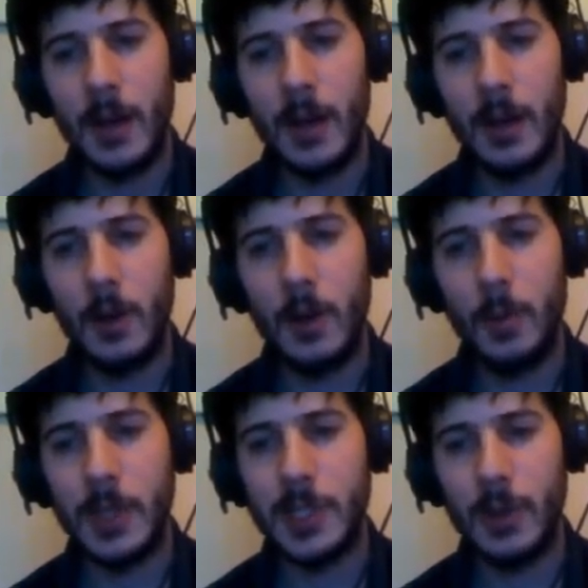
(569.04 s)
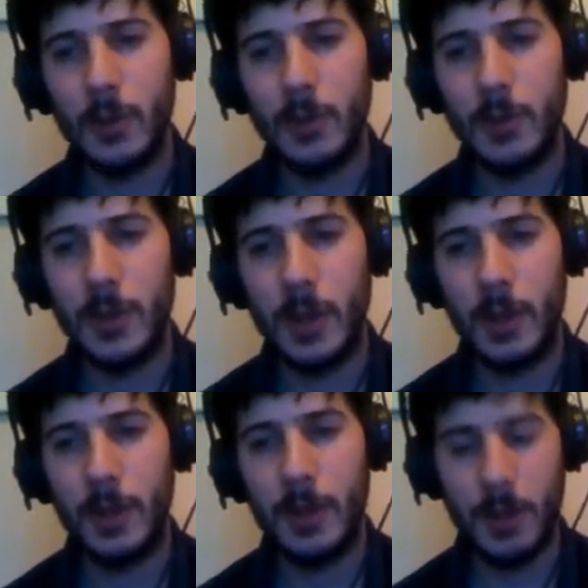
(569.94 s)
copies sold,
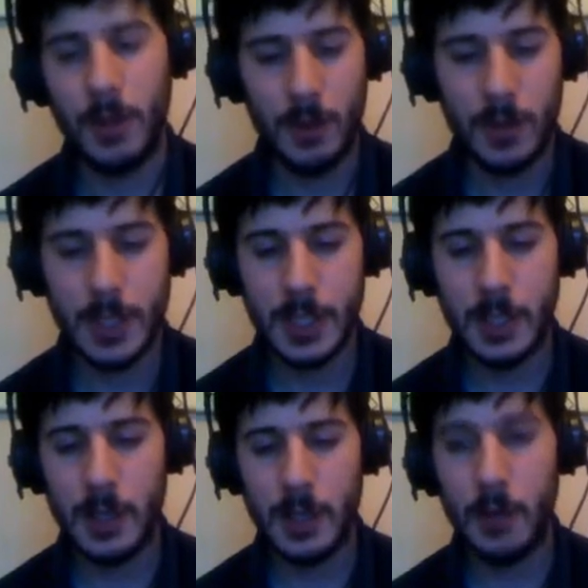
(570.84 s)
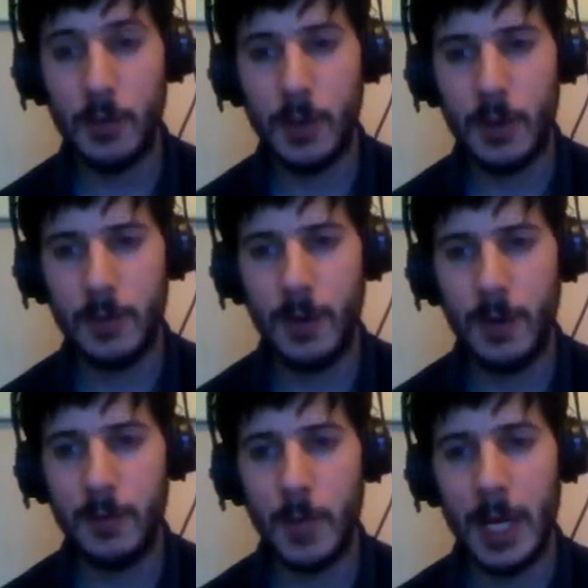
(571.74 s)
over
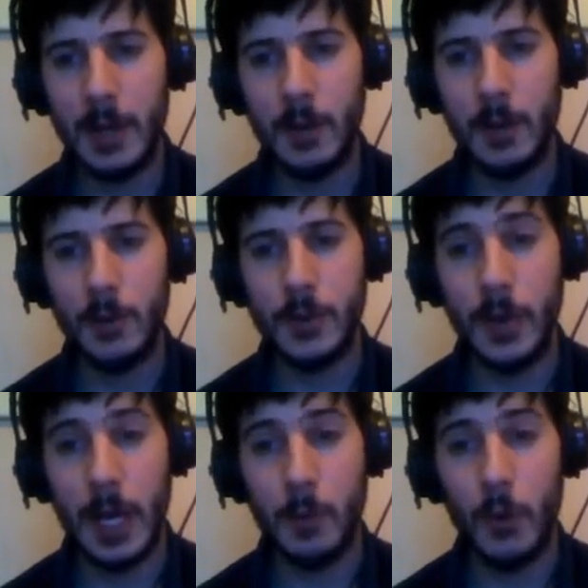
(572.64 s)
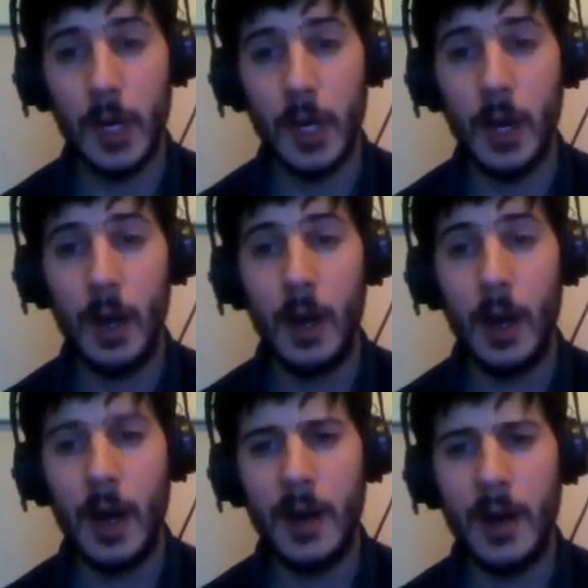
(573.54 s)
35 million of those on Game Boy.
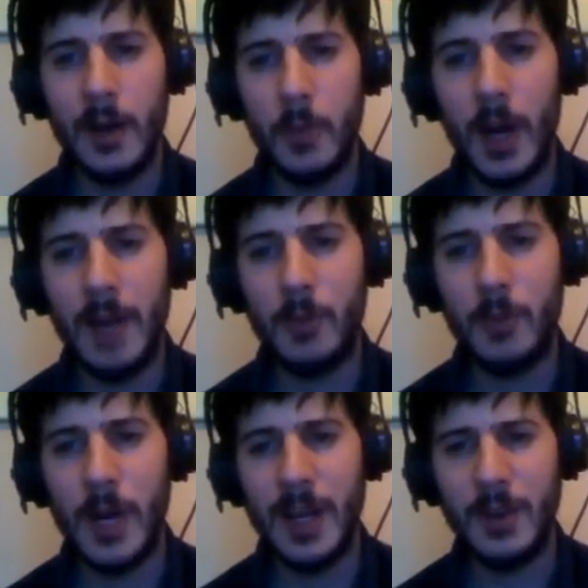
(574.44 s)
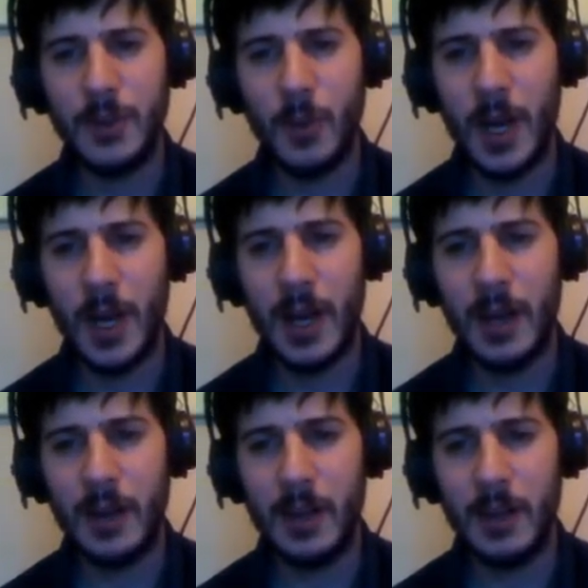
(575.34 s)
But I have read elsewhere
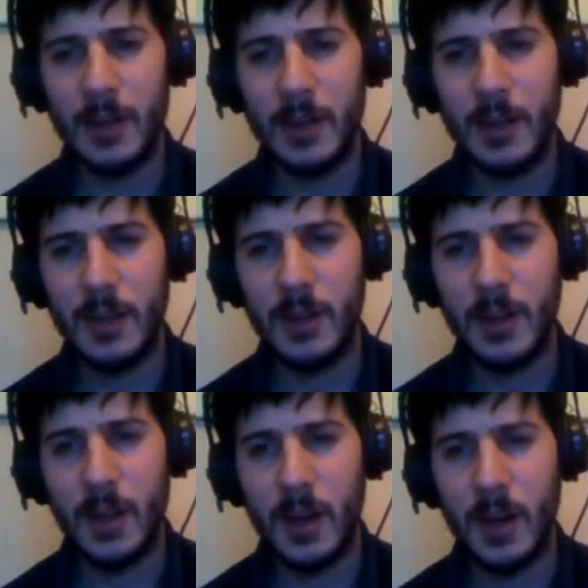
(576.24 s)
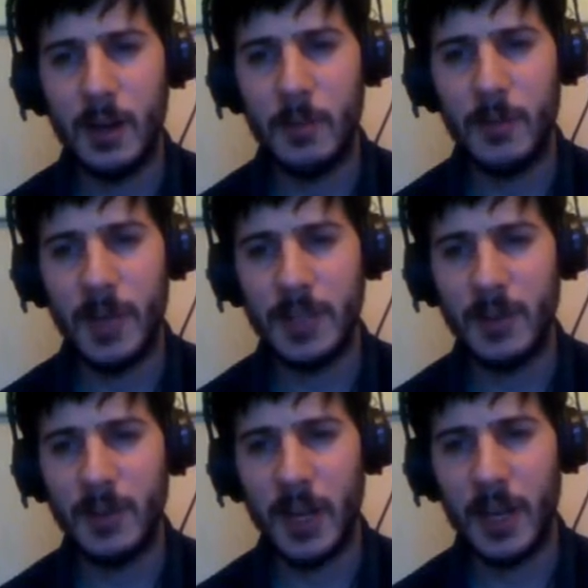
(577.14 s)
figures like